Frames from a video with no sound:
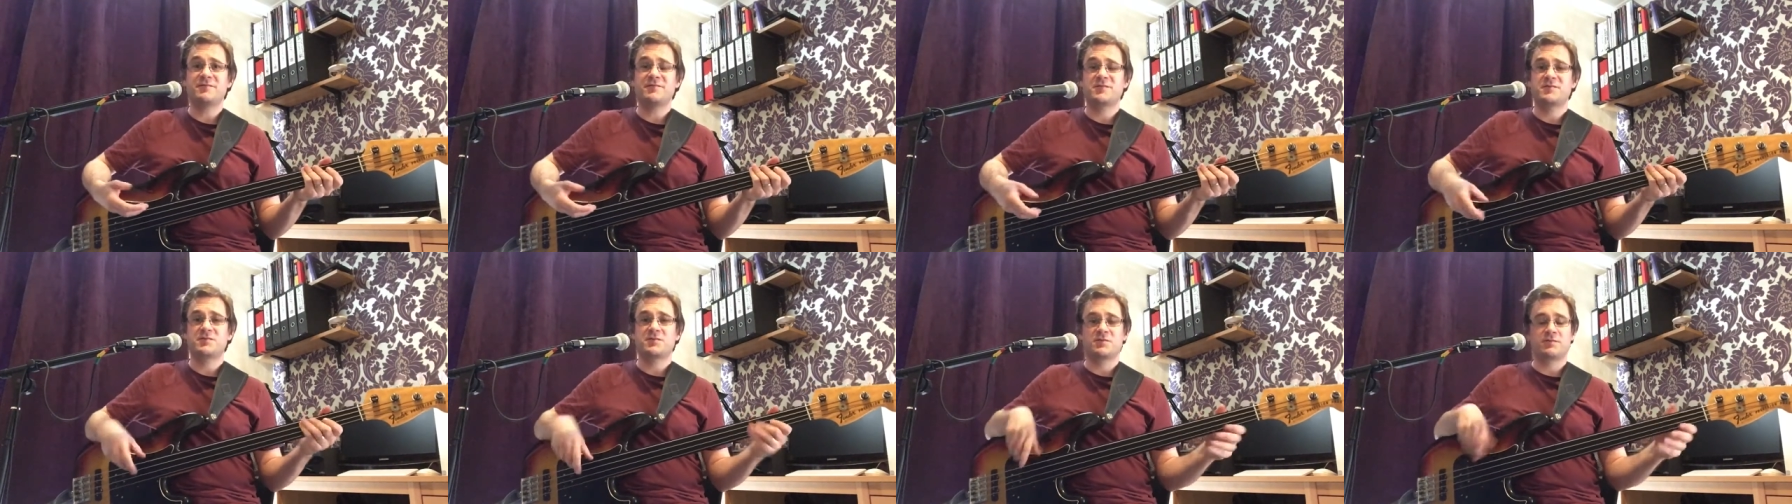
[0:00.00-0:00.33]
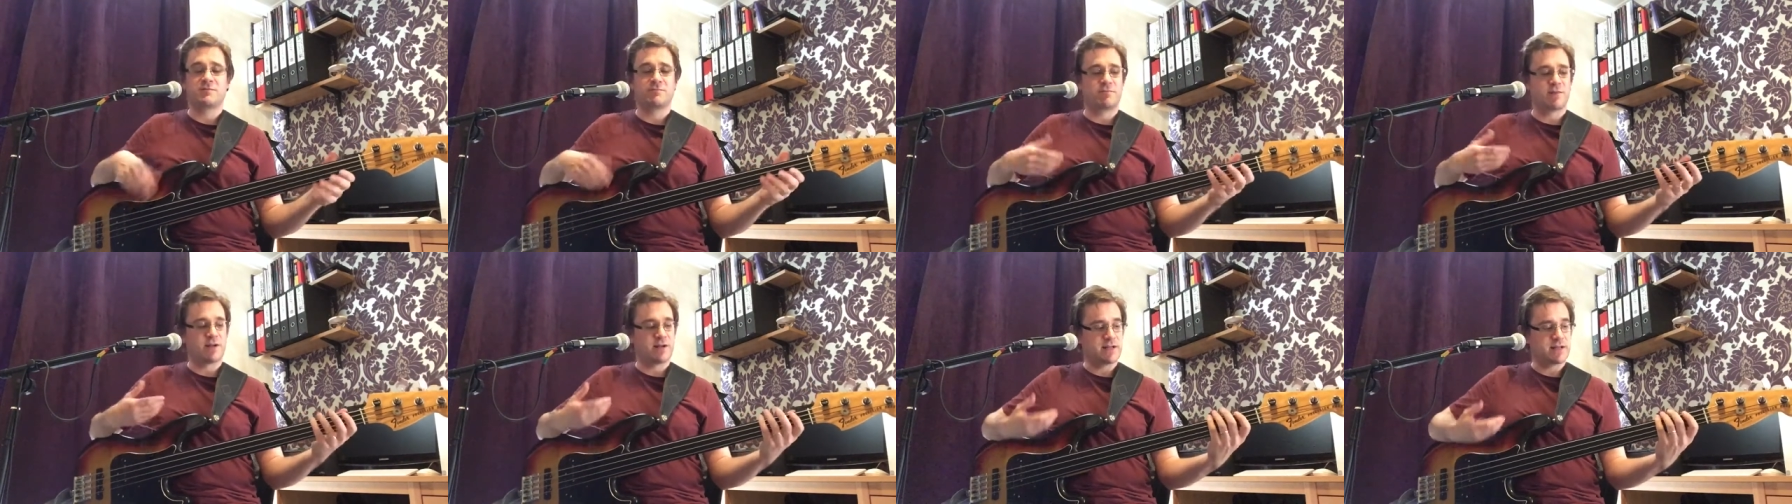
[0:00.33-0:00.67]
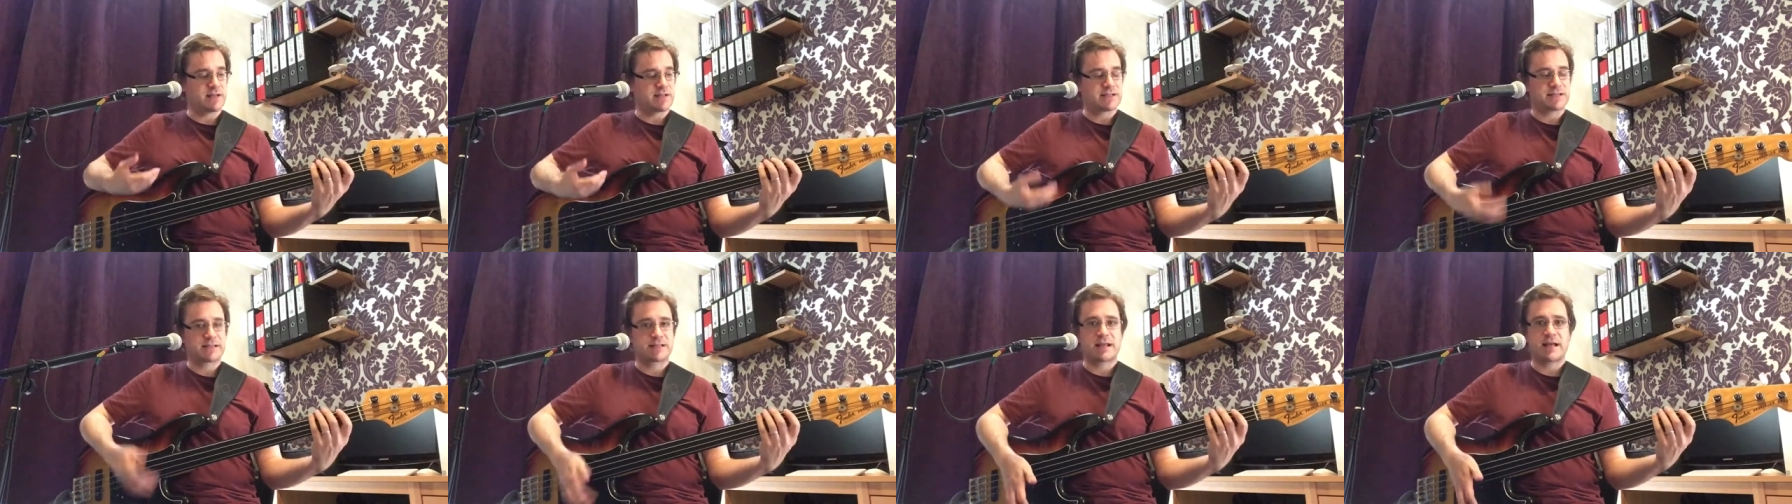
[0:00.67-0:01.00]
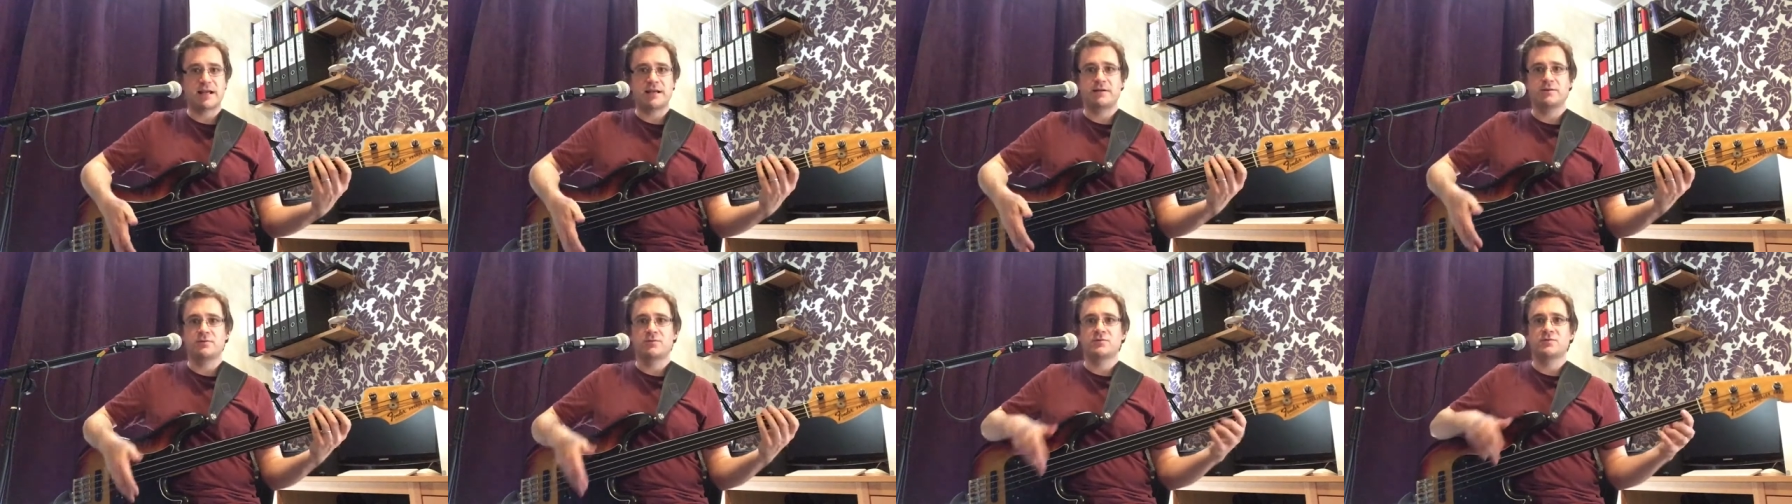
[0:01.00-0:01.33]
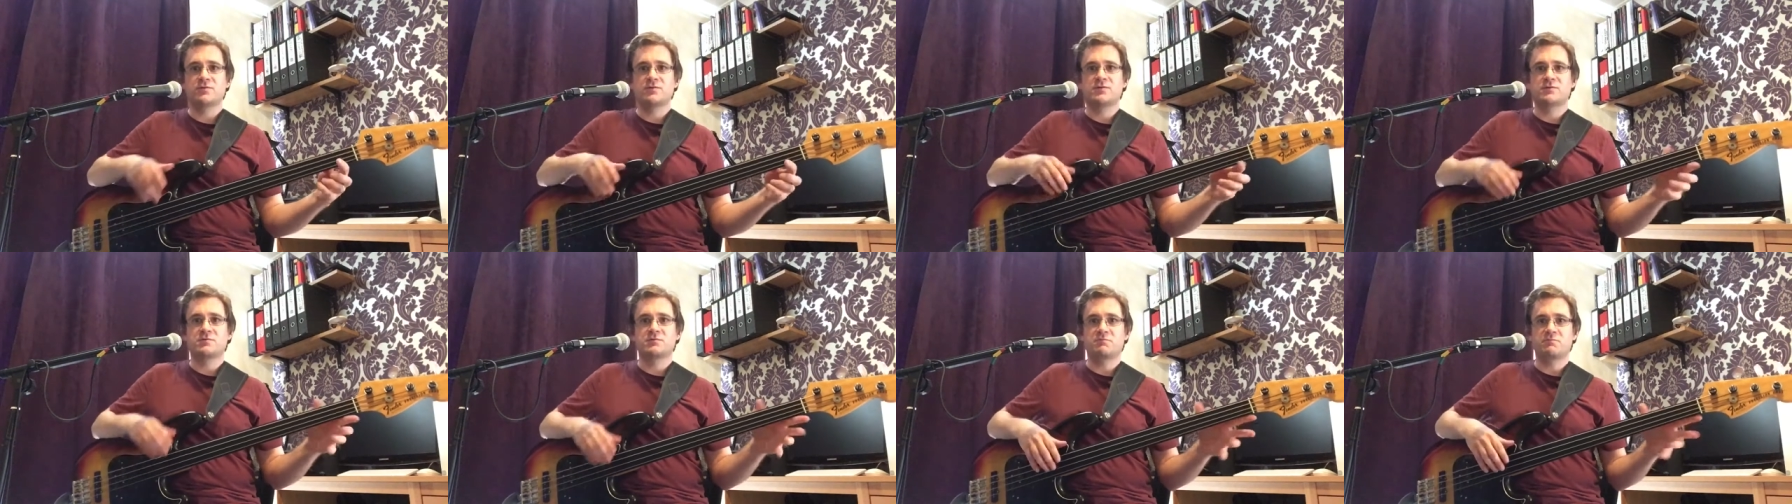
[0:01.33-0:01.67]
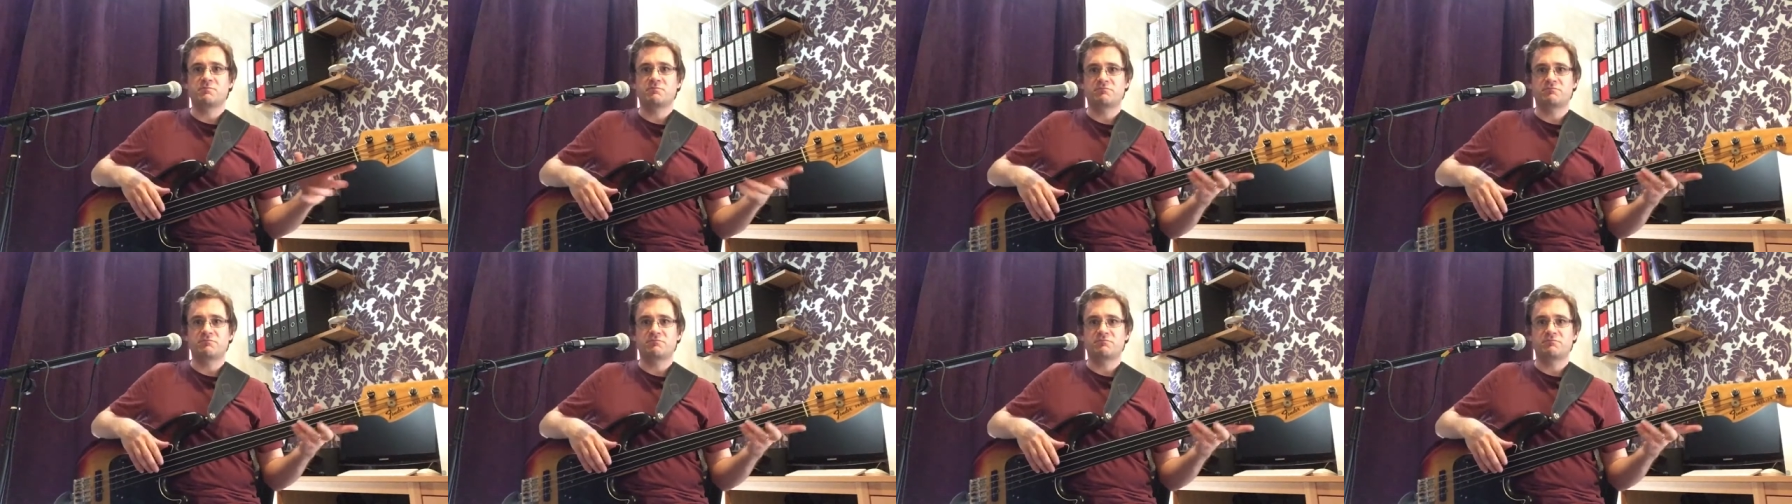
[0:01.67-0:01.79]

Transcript: sort of running scales,